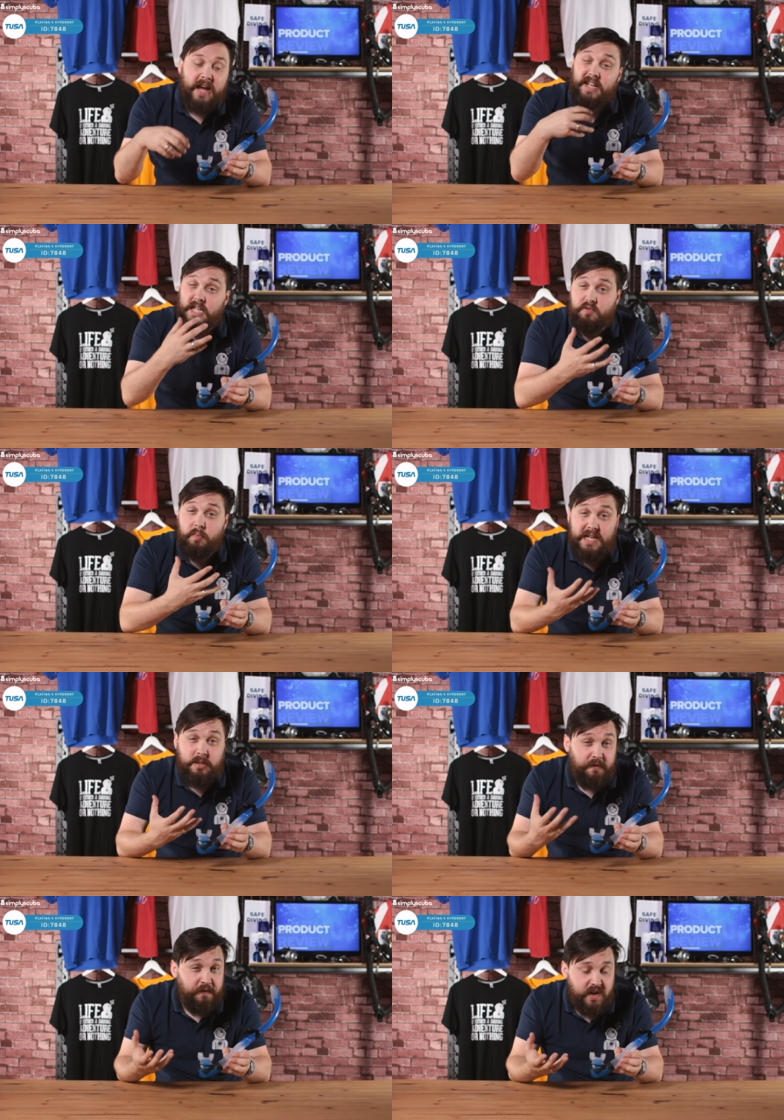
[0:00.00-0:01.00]
and it gets
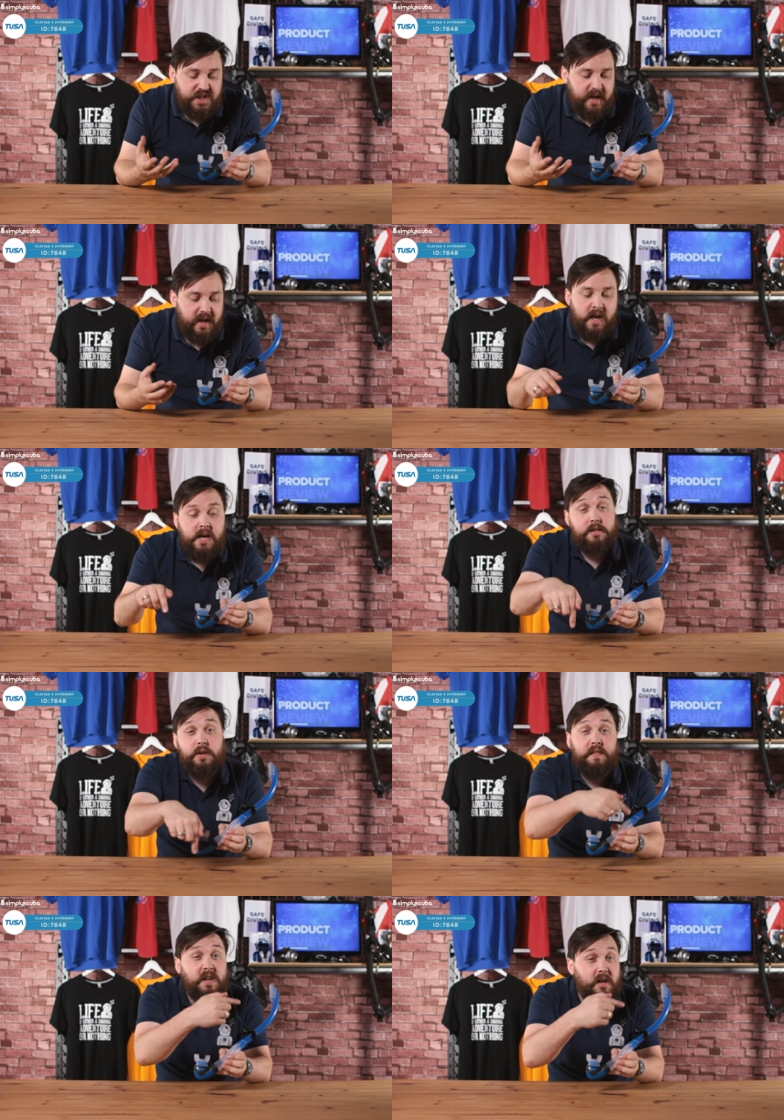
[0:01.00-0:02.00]
replaced with fresh air, so
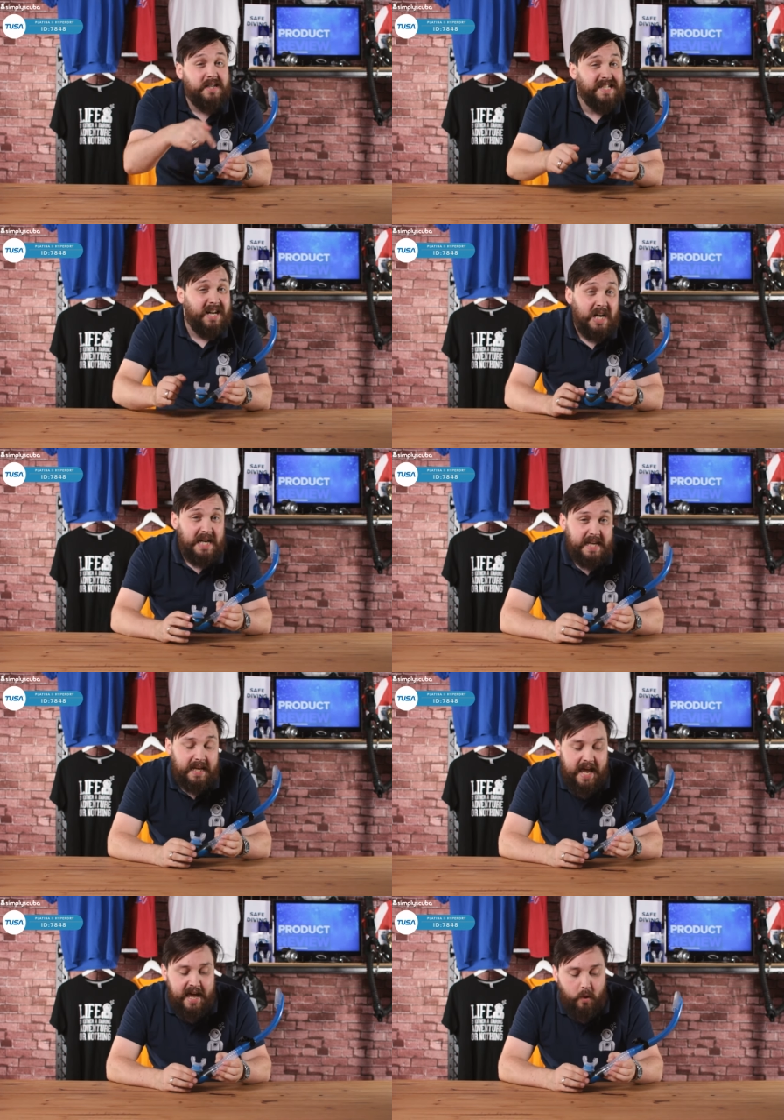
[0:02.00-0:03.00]
you have a nice
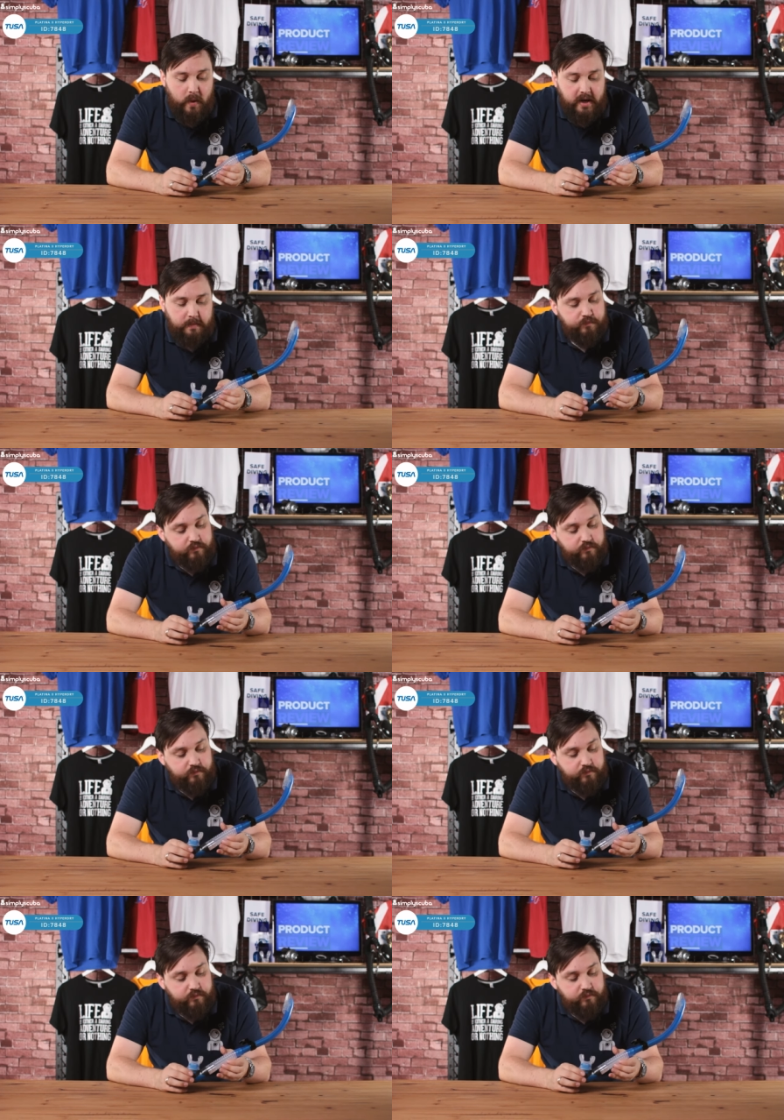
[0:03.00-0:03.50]
clean airway.